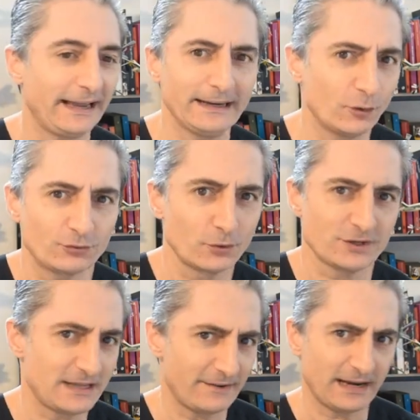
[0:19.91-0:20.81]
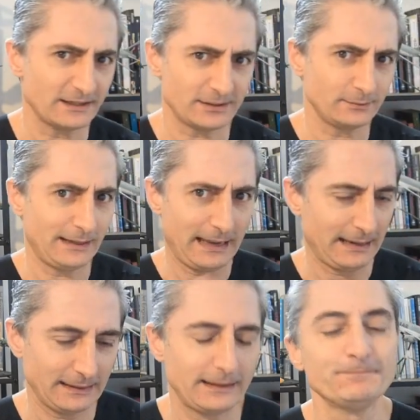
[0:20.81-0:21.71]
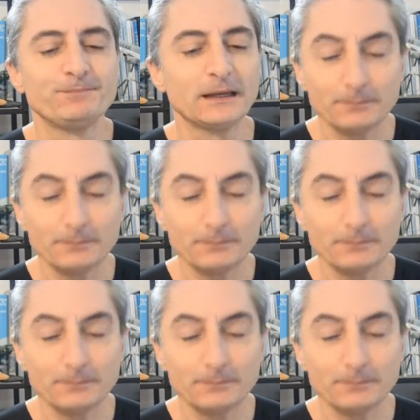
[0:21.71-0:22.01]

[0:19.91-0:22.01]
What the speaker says: And, of course, they haven't understood anything.